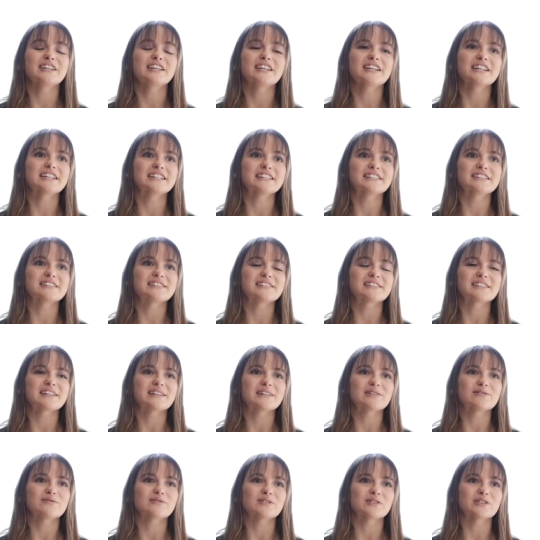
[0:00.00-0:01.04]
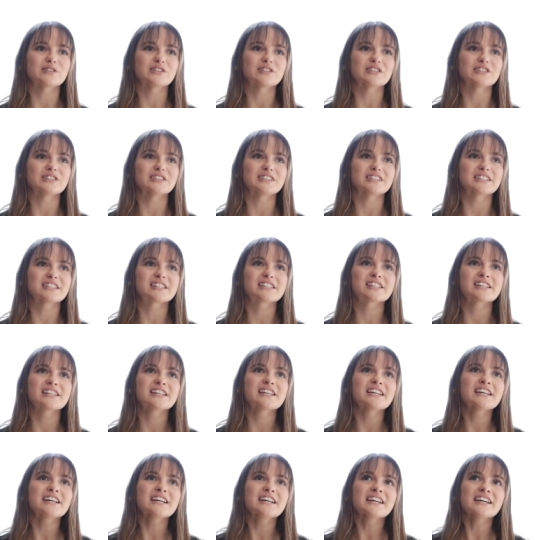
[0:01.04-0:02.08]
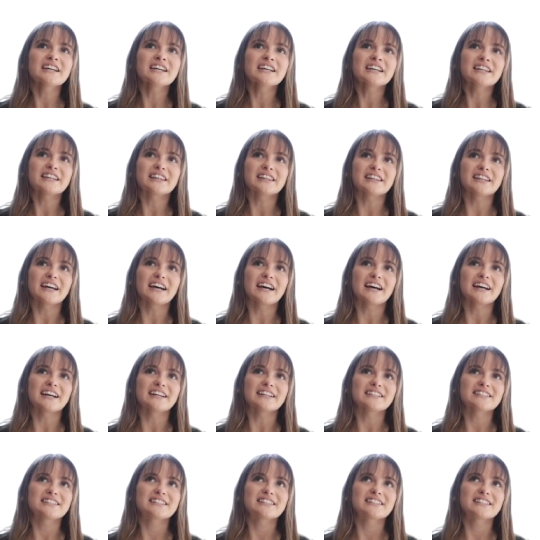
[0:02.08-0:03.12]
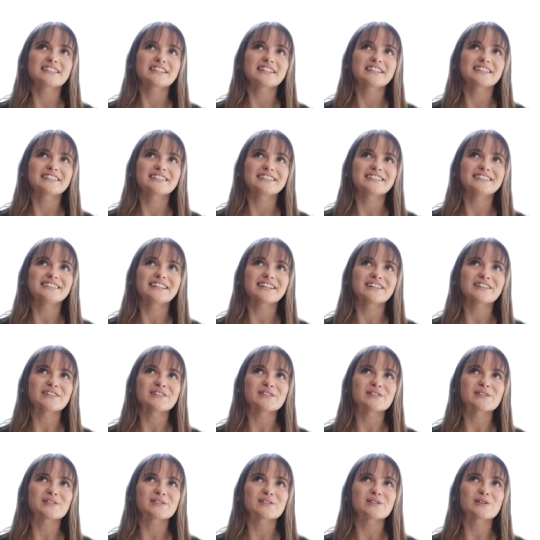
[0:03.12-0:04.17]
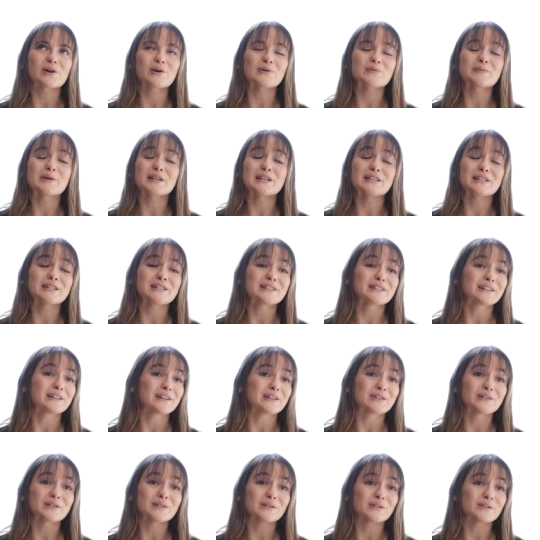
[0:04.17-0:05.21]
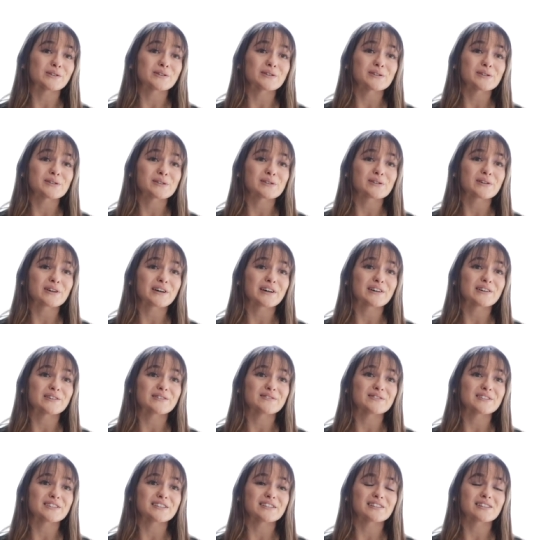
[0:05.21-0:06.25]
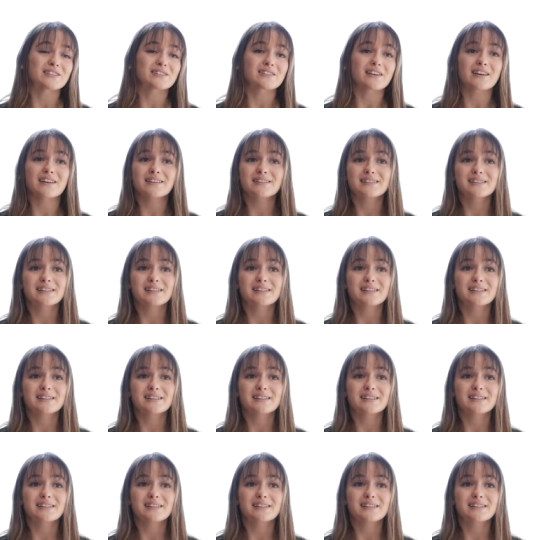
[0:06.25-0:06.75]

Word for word: And I've learned that there's so many other girls who have the exact